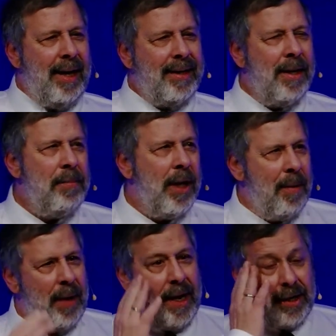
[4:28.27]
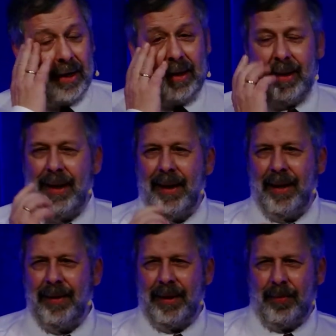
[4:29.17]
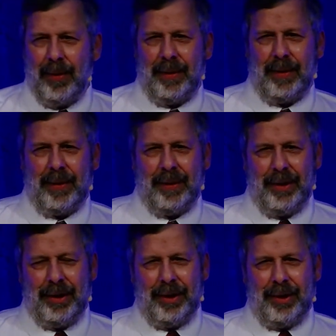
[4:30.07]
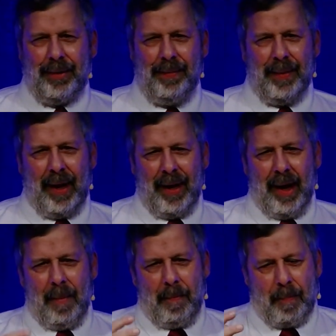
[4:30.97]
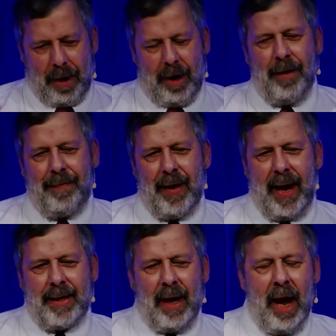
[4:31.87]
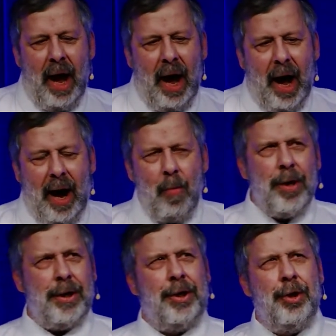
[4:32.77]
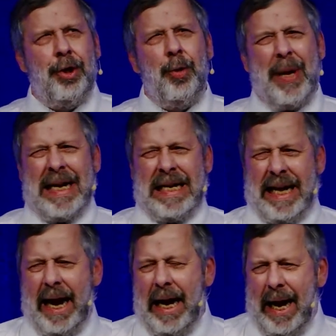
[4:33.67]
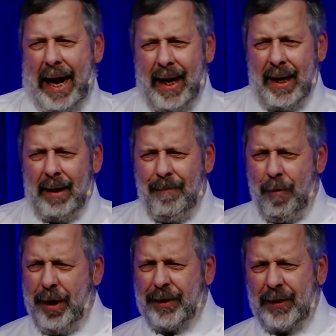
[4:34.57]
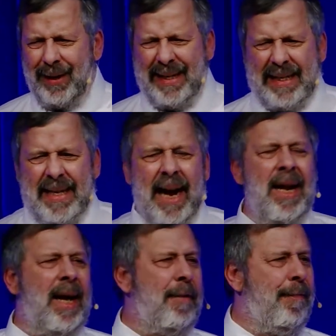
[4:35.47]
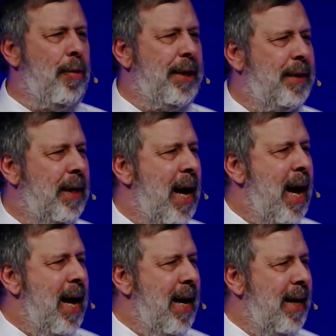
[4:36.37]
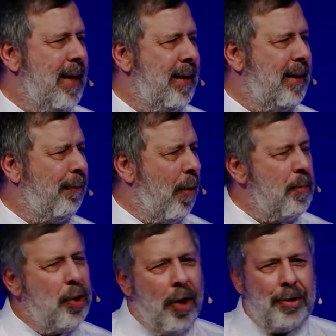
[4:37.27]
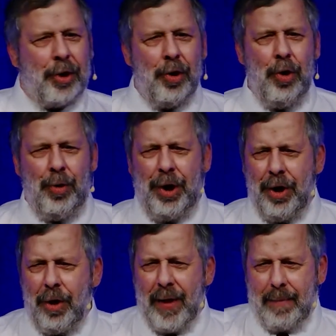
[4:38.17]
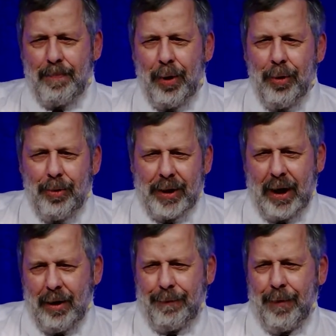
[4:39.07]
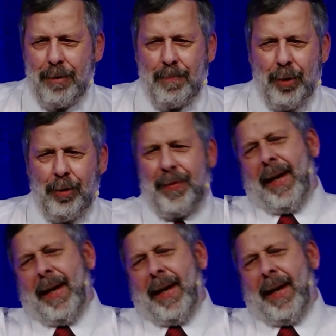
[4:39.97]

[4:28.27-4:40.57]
Sometime later, and this was part of that, I wanted to do a Dalek voice. A Dalek voice is from Doctor Who. You know that blue telephone booth